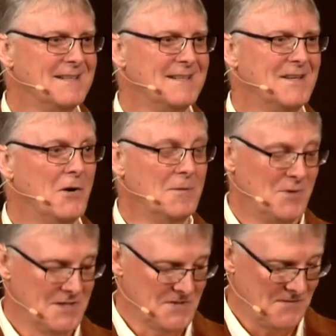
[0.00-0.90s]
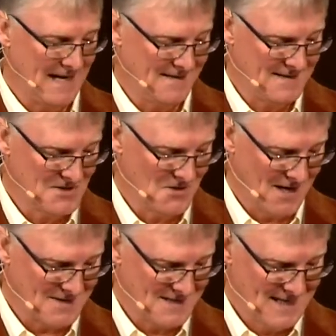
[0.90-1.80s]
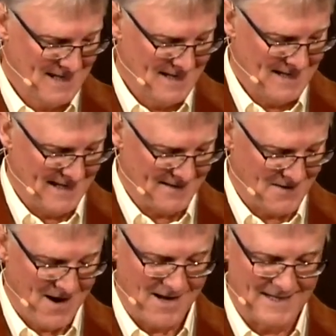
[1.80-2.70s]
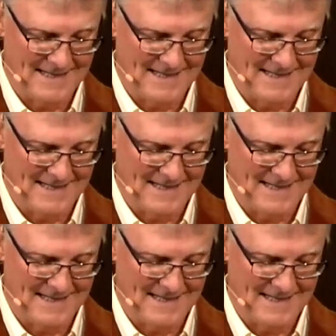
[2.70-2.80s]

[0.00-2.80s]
Noah put his faith and trust in God.